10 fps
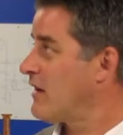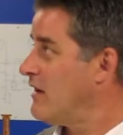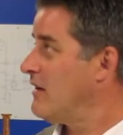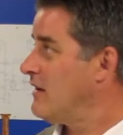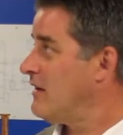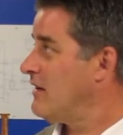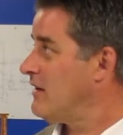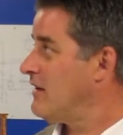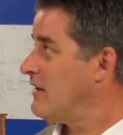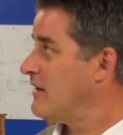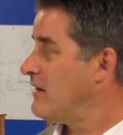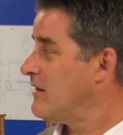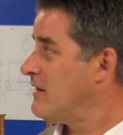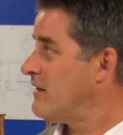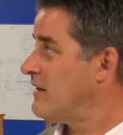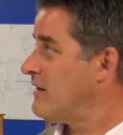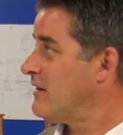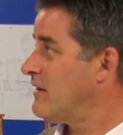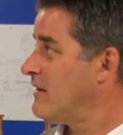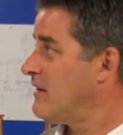
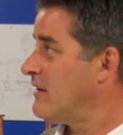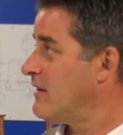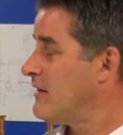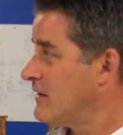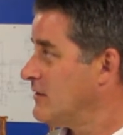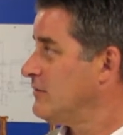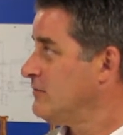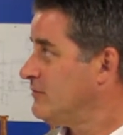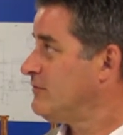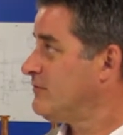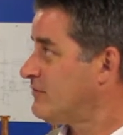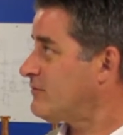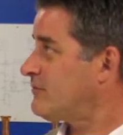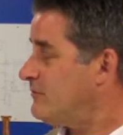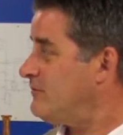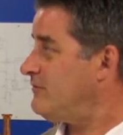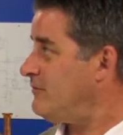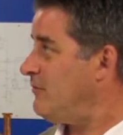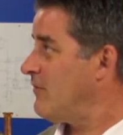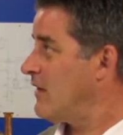
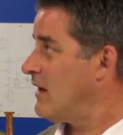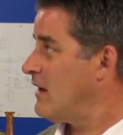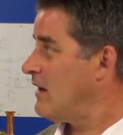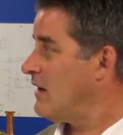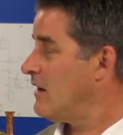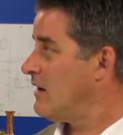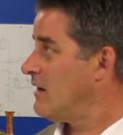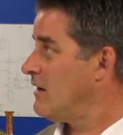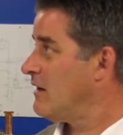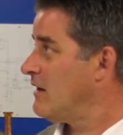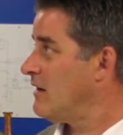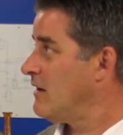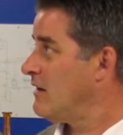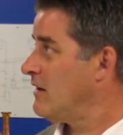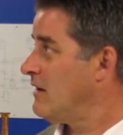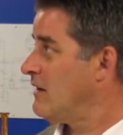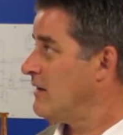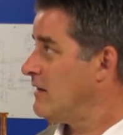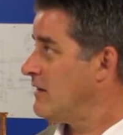No words are spoken by the person on screen.